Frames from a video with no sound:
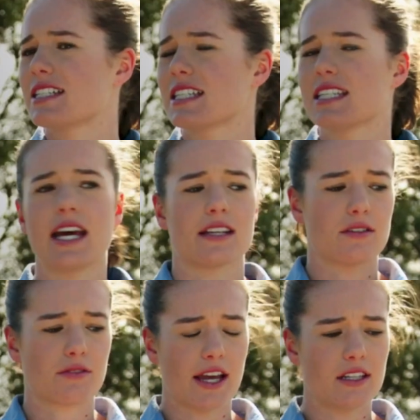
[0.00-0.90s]
and it's
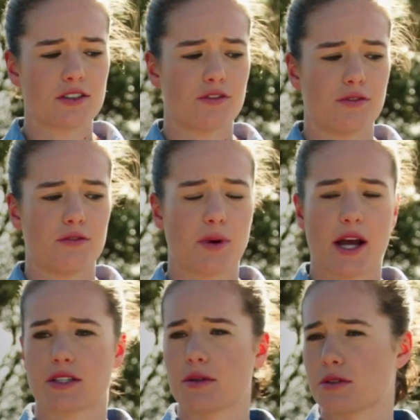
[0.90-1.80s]
a range of
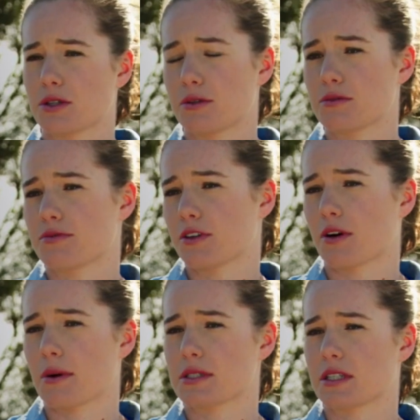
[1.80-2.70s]
practical tools for
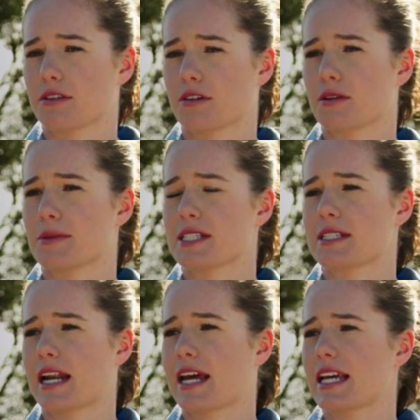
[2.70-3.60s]
growers and agronomists.
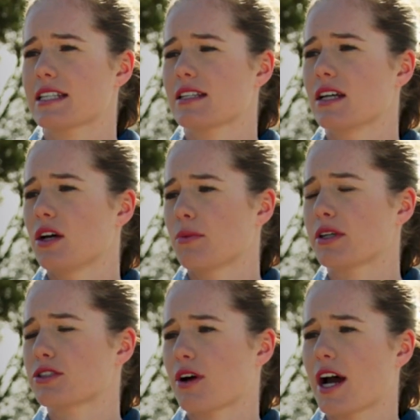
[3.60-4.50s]
And I guess we
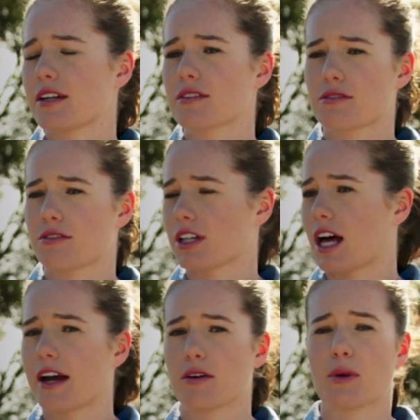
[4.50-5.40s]
try not to
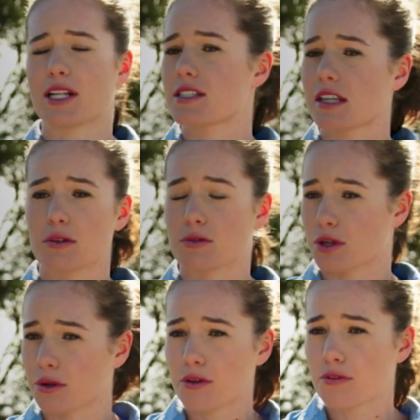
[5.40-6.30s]
rely on one single
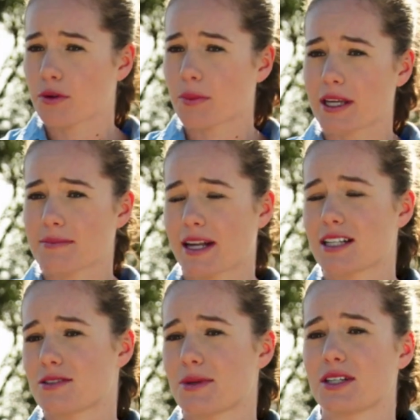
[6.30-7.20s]
tool for weed
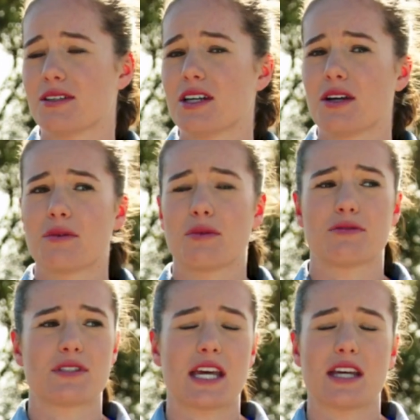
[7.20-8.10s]
management. We've
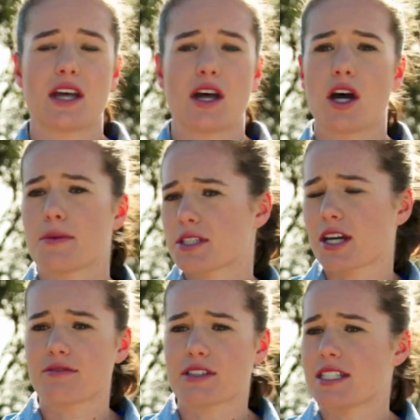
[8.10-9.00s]
seen
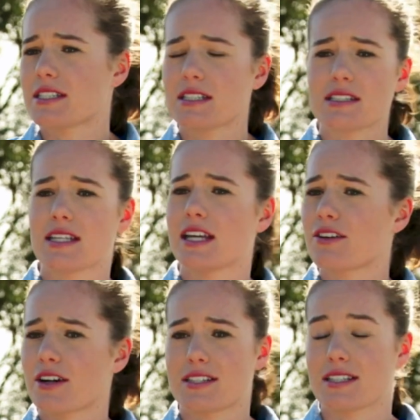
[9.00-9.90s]
herbicide resistance
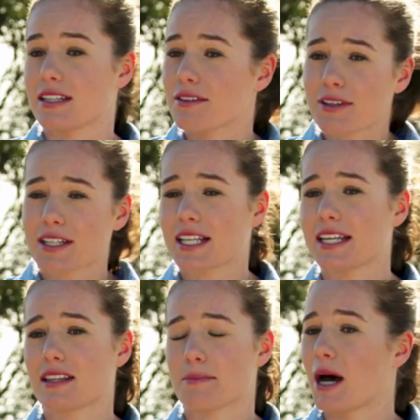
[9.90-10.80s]
increase significantly
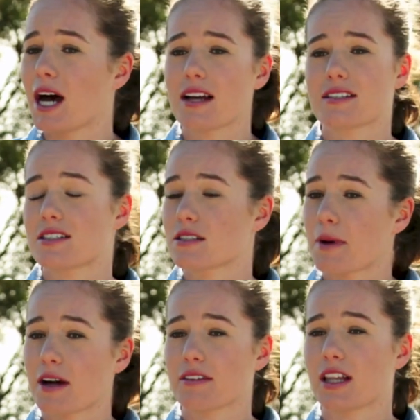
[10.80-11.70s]
in the past just
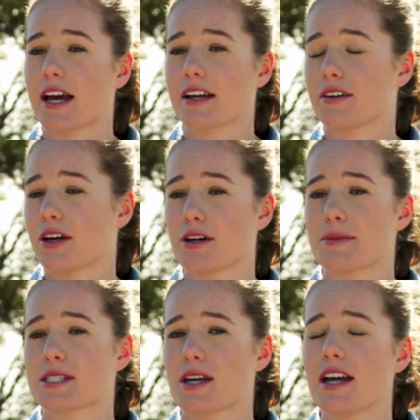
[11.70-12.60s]
by relying on
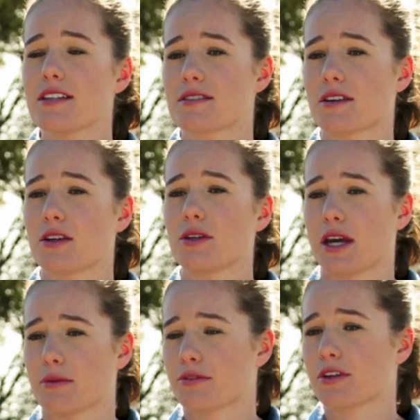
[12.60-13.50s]
herbicides. So
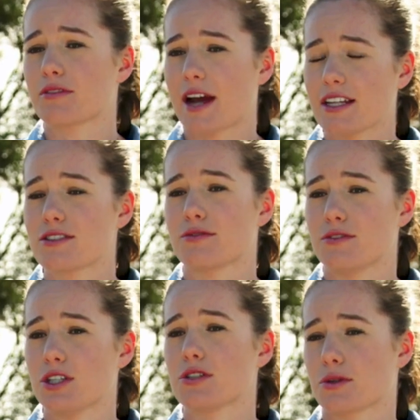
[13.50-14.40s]
yeah, we've got a range of
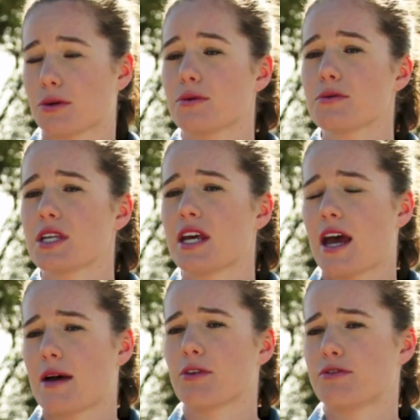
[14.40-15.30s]
new tools
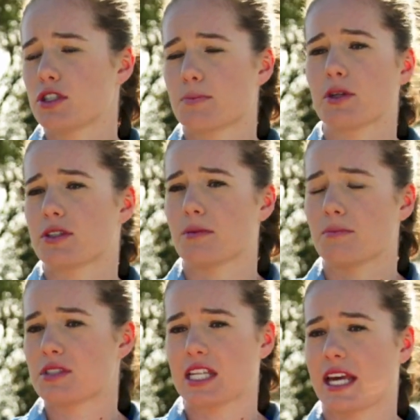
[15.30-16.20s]
and we've just put
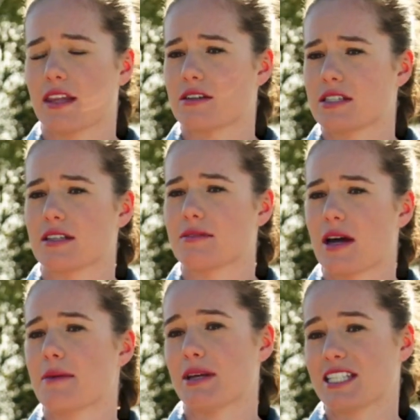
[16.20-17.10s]
them together as a,
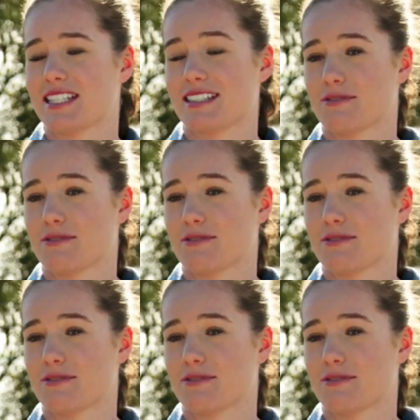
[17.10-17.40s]
a Big Six